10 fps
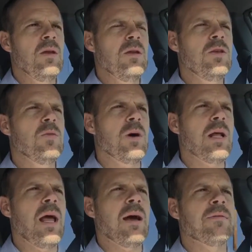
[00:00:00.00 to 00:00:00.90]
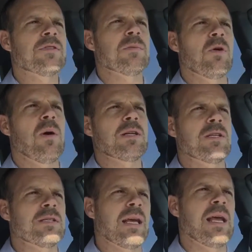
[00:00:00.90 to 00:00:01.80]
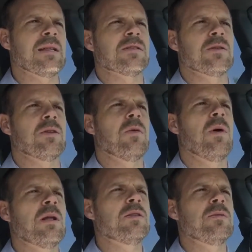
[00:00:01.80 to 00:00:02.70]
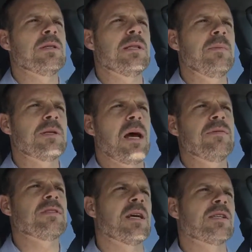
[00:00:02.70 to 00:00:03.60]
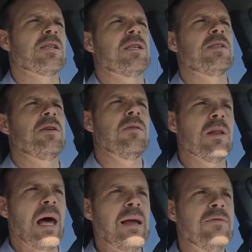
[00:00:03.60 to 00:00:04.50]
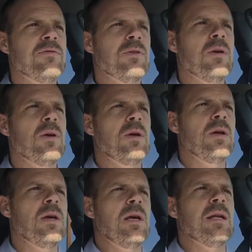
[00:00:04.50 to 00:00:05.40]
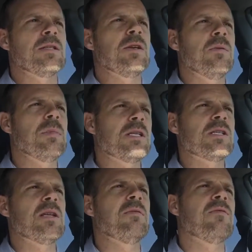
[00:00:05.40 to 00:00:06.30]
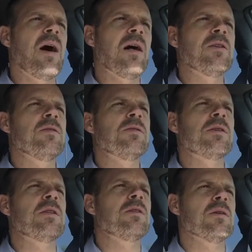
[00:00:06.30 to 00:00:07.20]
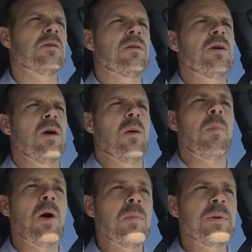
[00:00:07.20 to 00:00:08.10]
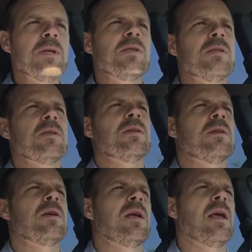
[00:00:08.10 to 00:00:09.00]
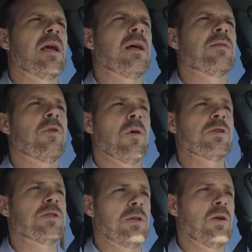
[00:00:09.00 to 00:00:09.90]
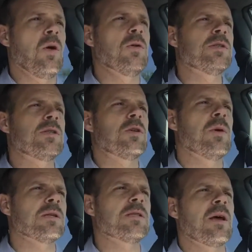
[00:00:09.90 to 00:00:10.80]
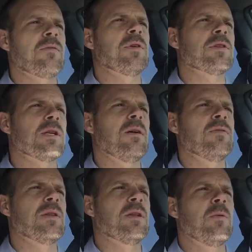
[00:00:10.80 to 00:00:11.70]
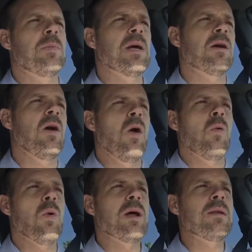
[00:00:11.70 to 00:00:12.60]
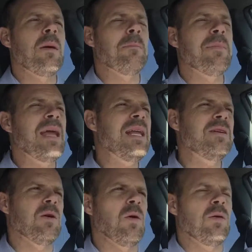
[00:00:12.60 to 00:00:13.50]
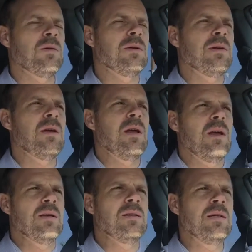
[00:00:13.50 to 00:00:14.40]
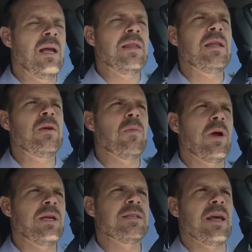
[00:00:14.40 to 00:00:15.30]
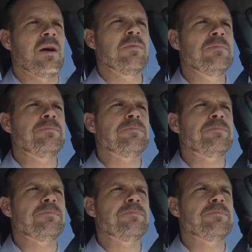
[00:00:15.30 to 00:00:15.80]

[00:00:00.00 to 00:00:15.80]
you want to have some questions answered. You want to do a deep dive session into your life, into your mission and values and your purpose, and of course the goals that you want to set for yourself. And then you pick one main goal and then you break it down